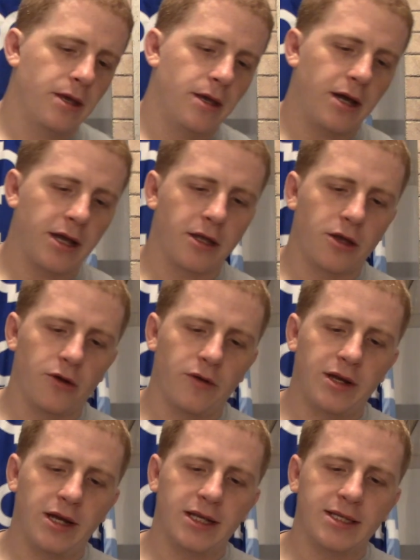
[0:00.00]
I can go
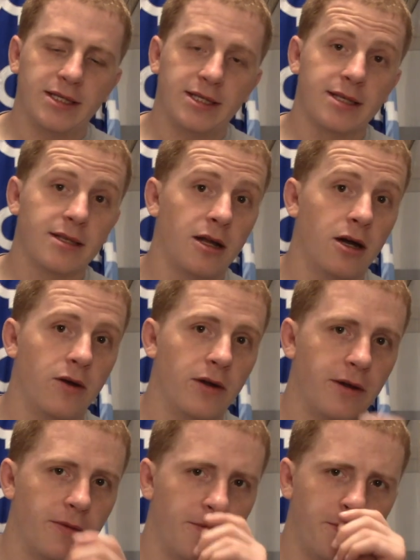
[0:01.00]
in nice and slow,
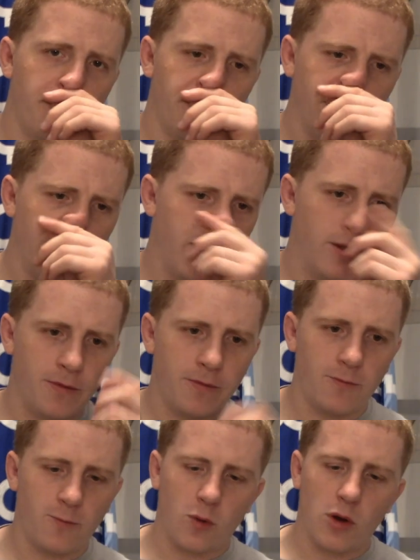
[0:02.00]
and it it
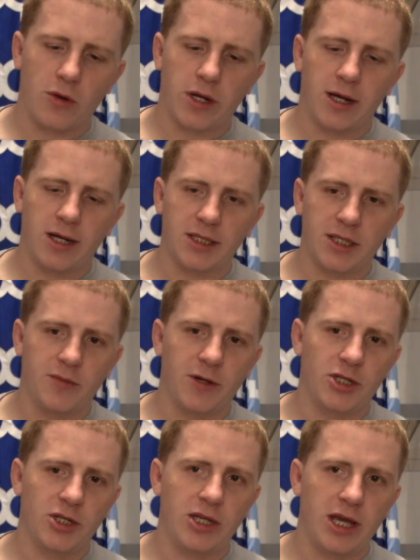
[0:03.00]
won't cause as
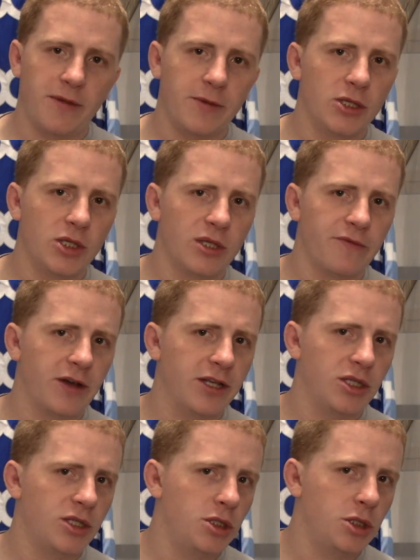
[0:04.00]
much damage as if I
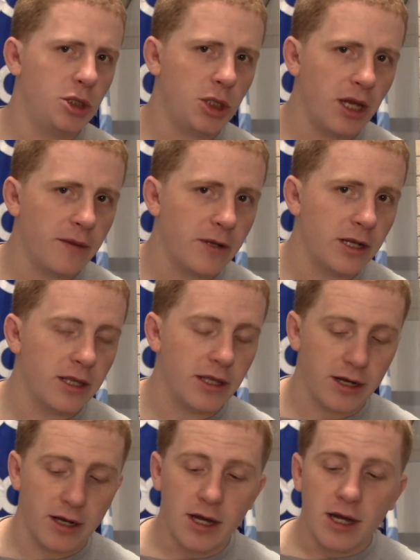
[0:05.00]
just jam it in
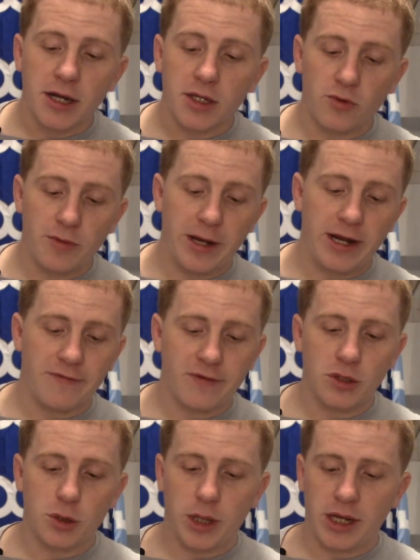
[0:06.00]
there. Because we might have
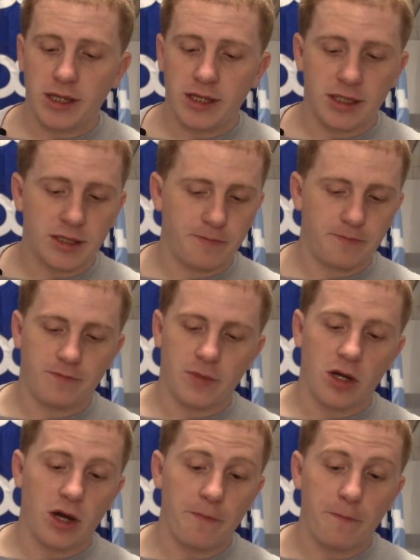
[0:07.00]
to drain this
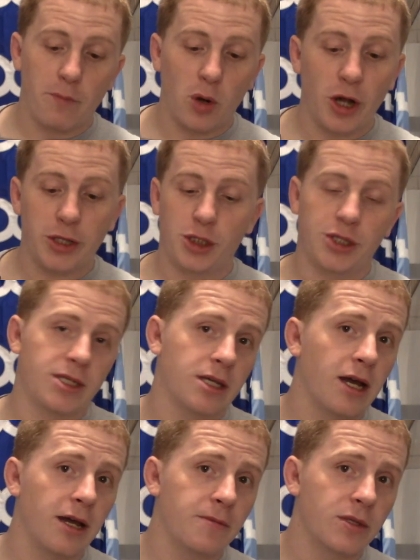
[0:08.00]
a bunch of
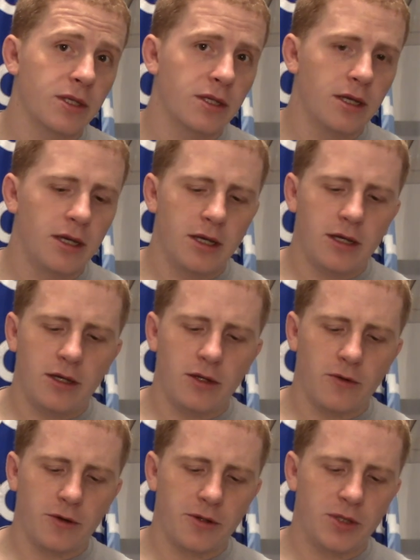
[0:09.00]
times in
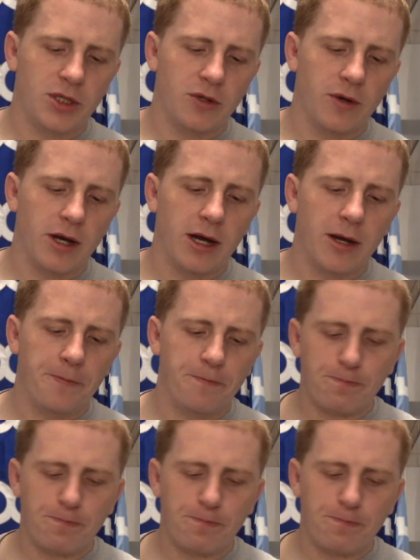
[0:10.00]
order to uh,